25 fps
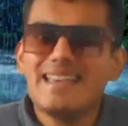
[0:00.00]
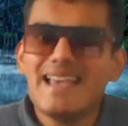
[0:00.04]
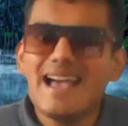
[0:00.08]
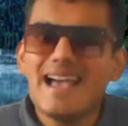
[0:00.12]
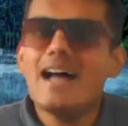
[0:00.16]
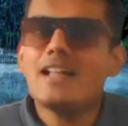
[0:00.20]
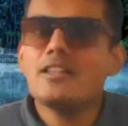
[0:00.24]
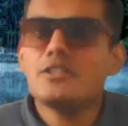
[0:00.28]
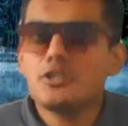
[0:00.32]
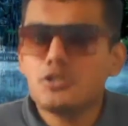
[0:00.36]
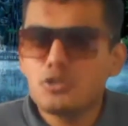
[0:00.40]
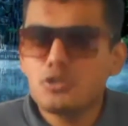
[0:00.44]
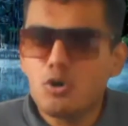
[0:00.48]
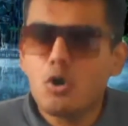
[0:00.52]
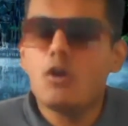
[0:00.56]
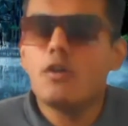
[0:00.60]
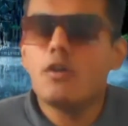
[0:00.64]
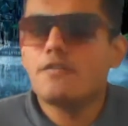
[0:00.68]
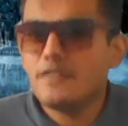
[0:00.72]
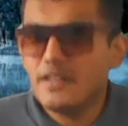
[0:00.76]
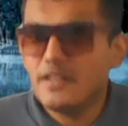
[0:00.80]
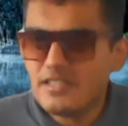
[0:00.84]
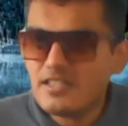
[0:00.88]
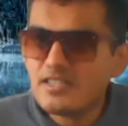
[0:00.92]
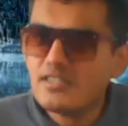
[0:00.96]
can sort
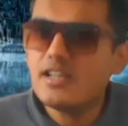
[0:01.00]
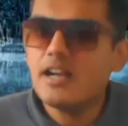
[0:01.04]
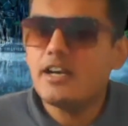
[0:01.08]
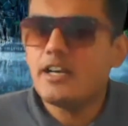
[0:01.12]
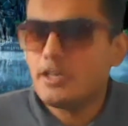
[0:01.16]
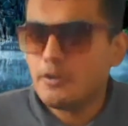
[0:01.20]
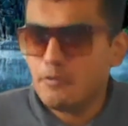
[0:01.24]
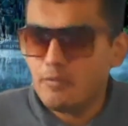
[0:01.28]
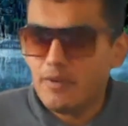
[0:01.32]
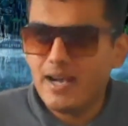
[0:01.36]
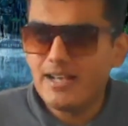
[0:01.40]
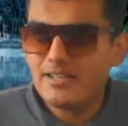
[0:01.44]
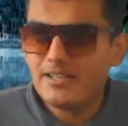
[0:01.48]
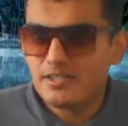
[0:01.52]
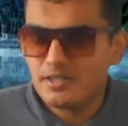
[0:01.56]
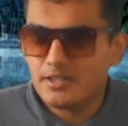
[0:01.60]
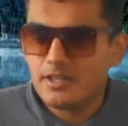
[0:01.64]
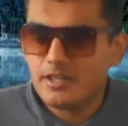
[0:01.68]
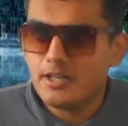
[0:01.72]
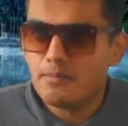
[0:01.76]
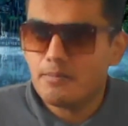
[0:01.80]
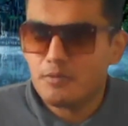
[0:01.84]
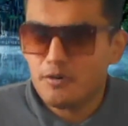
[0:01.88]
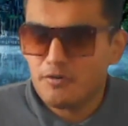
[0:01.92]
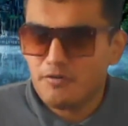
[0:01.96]
of incentivize
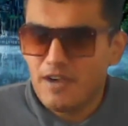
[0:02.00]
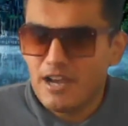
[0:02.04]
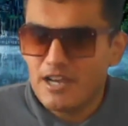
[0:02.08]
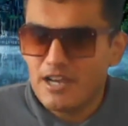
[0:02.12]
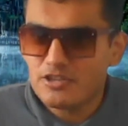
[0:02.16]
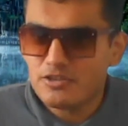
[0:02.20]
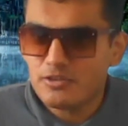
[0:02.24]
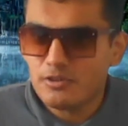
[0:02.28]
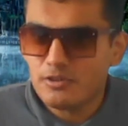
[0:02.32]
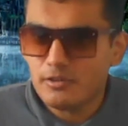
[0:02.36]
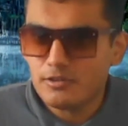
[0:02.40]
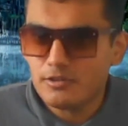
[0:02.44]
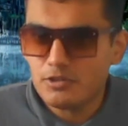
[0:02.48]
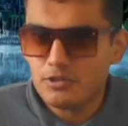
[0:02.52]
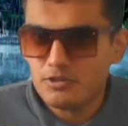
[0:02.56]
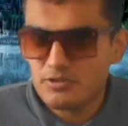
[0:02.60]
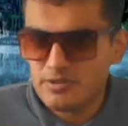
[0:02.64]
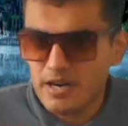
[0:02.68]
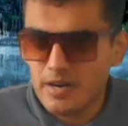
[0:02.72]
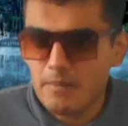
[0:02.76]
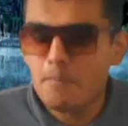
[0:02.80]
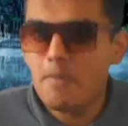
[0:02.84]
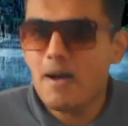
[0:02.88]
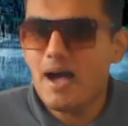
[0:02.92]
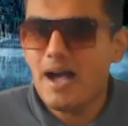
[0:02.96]
skilled professionals to
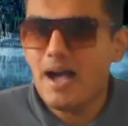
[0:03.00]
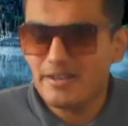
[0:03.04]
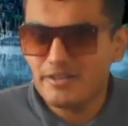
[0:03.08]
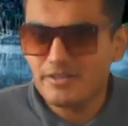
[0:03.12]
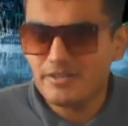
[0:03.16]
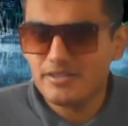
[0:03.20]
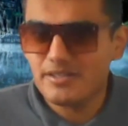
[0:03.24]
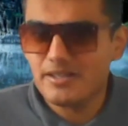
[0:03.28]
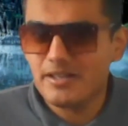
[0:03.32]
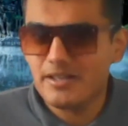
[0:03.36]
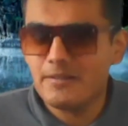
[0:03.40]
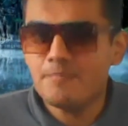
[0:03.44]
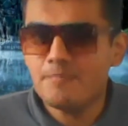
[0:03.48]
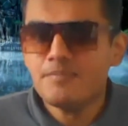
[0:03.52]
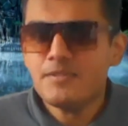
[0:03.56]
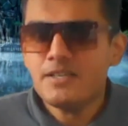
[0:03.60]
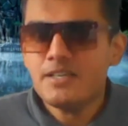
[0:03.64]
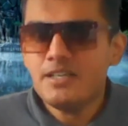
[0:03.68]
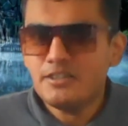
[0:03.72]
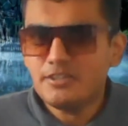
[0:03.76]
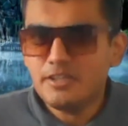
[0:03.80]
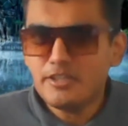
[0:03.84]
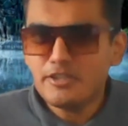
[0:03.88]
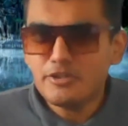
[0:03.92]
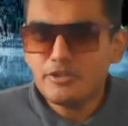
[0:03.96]
stay in Pakistan.
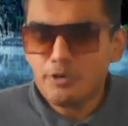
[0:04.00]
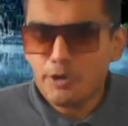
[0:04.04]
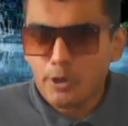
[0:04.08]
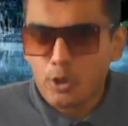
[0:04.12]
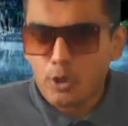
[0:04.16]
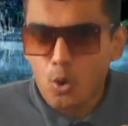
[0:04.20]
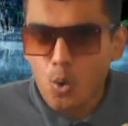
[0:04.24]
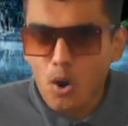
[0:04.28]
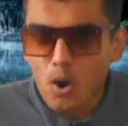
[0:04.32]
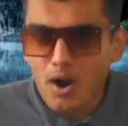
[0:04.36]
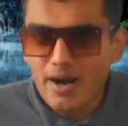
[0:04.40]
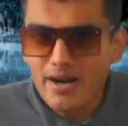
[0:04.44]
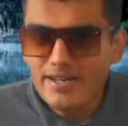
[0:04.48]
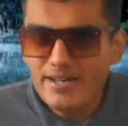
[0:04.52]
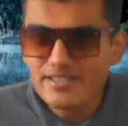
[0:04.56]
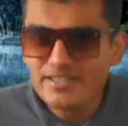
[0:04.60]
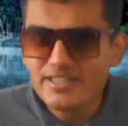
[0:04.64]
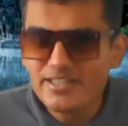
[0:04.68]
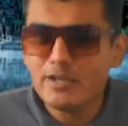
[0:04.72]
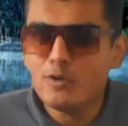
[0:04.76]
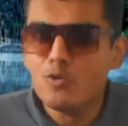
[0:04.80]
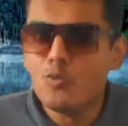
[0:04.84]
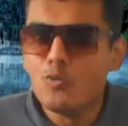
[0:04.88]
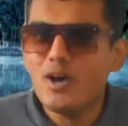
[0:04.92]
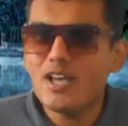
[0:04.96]
This
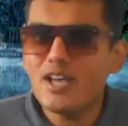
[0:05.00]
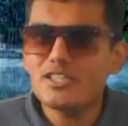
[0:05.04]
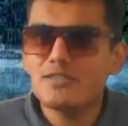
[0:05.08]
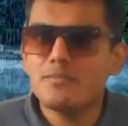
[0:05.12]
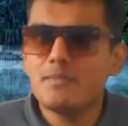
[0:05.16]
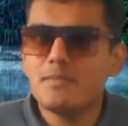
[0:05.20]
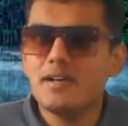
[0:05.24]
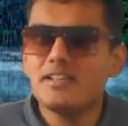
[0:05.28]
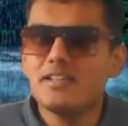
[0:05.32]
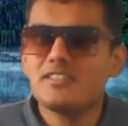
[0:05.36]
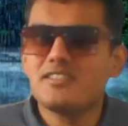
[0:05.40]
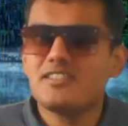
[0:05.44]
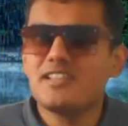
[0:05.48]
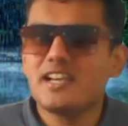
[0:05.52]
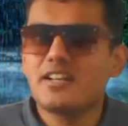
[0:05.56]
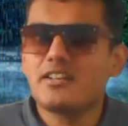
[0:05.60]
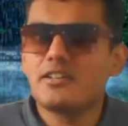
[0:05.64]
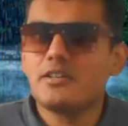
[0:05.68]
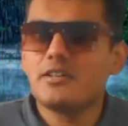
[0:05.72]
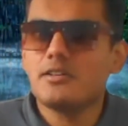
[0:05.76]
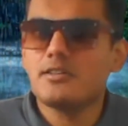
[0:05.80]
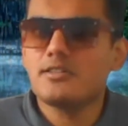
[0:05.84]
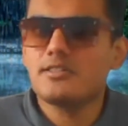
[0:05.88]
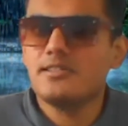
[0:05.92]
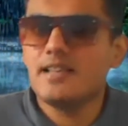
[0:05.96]
requires investment in
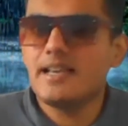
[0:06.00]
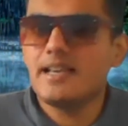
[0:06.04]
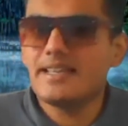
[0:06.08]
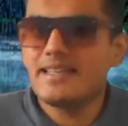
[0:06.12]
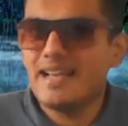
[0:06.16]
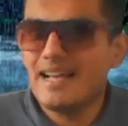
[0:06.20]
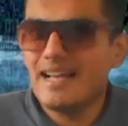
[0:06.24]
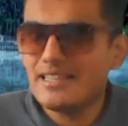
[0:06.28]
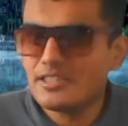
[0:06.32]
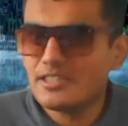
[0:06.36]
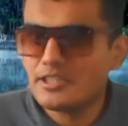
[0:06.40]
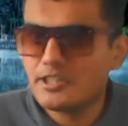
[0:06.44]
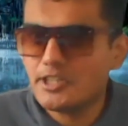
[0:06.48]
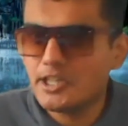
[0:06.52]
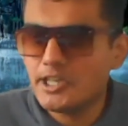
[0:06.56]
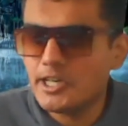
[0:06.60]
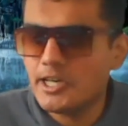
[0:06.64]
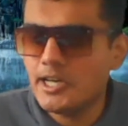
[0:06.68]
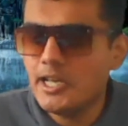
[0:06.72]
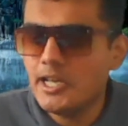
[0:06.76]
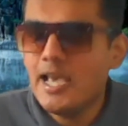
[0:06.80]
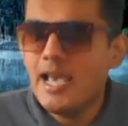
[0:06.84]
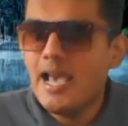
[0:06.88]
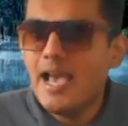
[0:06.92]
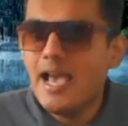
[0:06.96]
sectors like
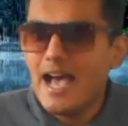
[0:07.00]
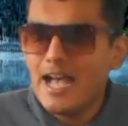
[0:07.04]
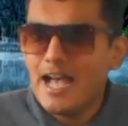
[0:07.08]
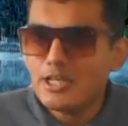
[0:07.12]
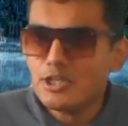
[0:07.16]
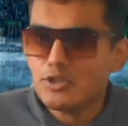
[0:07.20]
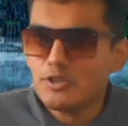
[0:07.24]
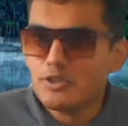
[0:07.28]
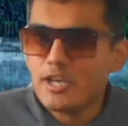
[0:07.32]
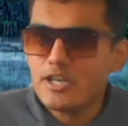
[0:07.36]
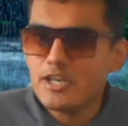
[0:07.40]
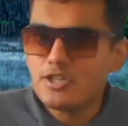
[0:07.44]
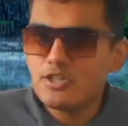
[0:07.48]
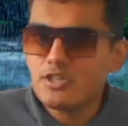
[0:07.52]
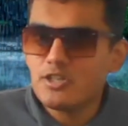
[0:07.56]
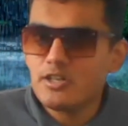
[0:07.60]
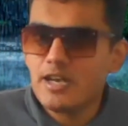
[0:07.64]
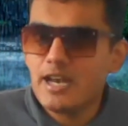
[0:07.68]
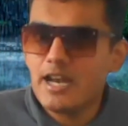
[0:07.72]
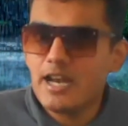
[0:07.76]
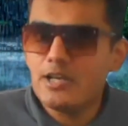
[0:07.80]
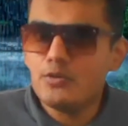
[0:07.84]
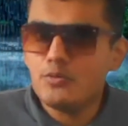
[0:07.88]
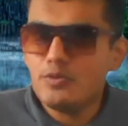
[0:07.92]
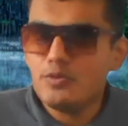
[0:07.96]
healthcare,
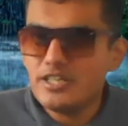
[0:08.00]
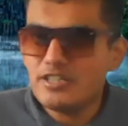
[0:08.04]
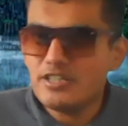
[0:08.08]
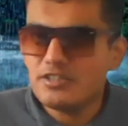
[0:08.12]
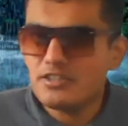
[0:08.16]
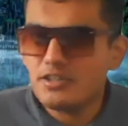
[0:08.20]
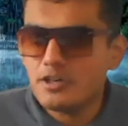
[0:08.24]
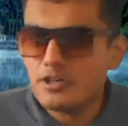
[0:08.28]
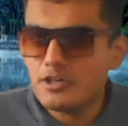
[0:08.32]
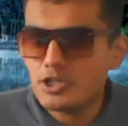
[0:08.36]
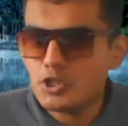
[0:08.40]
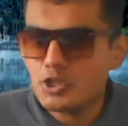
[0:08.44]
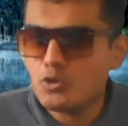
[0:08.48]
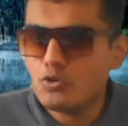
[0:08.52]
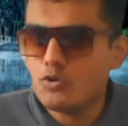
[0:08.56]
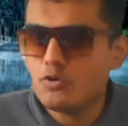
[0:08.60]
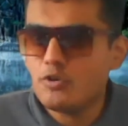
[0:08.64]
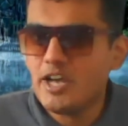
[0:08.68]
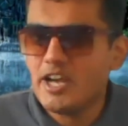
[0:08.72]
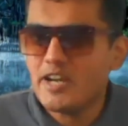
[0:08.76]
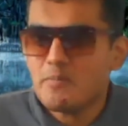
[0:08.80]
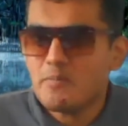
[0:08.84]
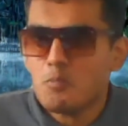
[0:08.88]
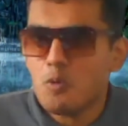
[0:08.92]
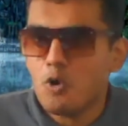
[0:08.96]
education, and research to
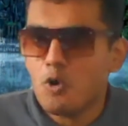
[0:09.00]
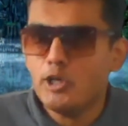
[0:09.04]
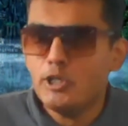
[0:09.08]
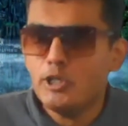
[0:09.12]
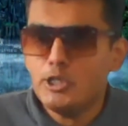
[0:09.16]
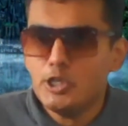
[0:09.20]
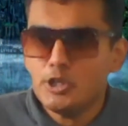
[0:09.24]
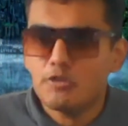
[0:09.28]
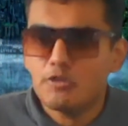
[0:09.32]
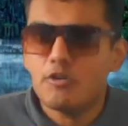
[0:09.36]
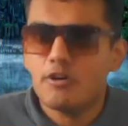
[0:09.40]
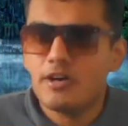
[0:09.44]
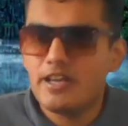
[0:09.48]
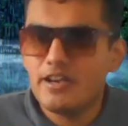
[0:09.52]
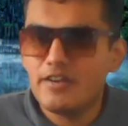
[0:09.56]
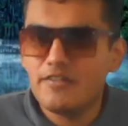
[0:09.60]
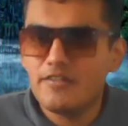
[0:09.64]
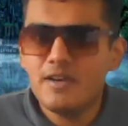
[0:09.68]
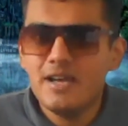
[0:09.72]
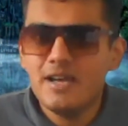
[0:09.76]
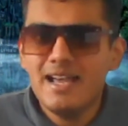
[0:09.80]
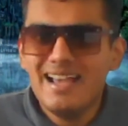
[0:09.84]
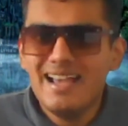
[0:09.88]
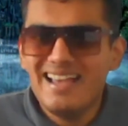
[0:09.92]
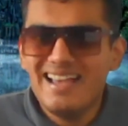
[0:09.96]
create more
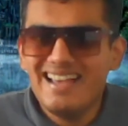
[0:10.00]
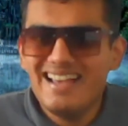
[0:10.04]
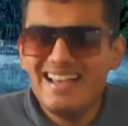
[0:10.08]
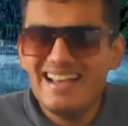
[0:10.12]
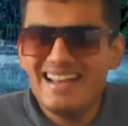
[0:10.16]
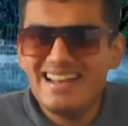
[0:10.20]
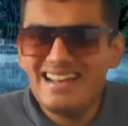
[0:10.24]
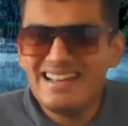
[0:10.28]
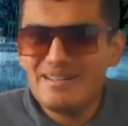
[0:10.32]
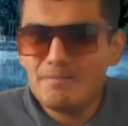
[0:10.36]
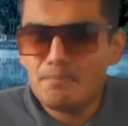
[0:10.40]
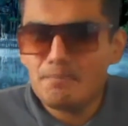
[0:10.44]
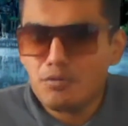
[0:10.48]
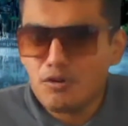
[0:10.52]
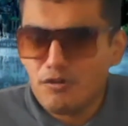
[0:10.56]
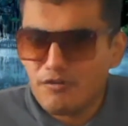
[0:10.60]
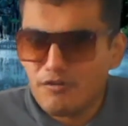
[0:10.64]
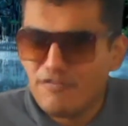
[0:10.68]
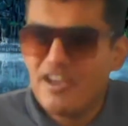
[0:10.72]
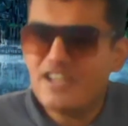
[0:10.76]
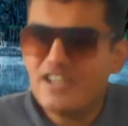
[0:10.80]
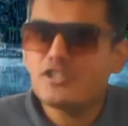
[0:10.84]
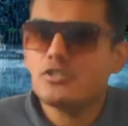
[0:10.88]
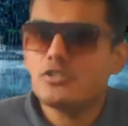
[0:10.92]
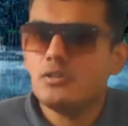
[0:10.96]
lucrative and
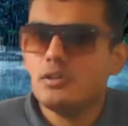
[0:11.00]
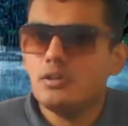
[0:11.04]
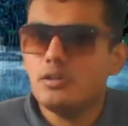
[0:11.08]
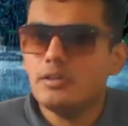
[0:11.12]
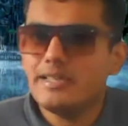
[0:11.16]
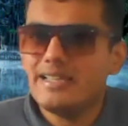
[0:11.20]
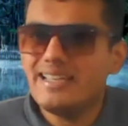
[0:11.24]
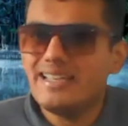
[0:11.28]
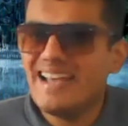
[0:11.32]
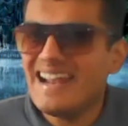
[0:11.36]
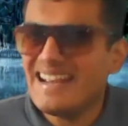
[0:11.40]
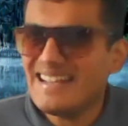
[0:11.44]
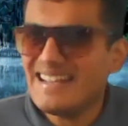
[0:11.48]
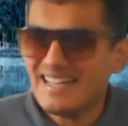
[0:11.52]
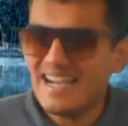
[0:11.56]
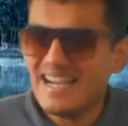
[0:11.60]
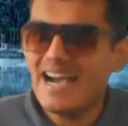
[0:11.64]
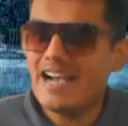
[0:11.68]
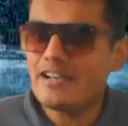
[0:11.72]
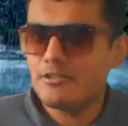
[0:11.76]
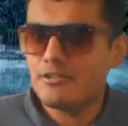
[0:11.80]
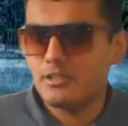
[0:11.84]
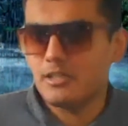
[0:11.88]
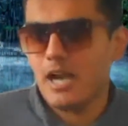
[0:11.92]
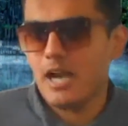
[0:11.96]
professionally
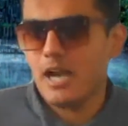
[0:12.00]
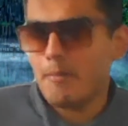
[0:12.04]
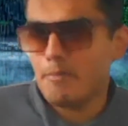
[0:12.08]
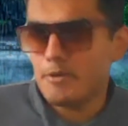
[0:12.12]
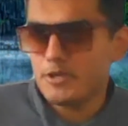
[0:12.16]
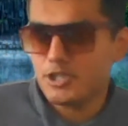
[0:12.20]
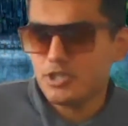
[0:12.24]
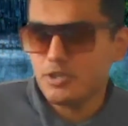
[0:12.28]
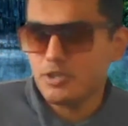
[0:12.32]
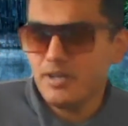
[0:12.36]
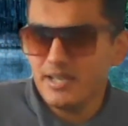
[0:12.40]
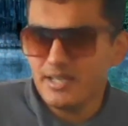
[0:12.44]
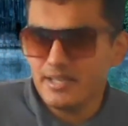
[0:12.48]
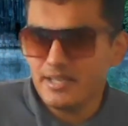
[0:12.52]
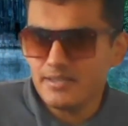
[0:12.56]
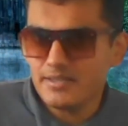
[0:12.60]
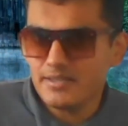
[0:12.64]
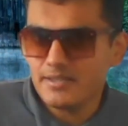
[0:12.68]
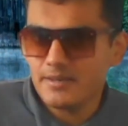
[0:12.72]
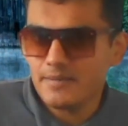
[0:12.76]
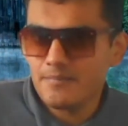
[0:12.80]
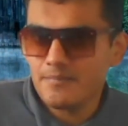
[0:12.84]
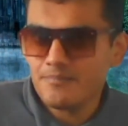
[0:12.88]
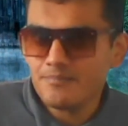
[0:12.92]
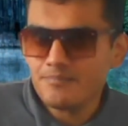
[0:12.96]
enticing
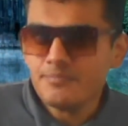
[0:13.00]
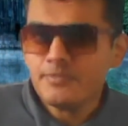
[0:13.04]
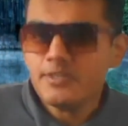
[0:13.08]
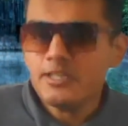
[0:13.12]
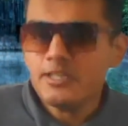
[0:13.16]
opportunities.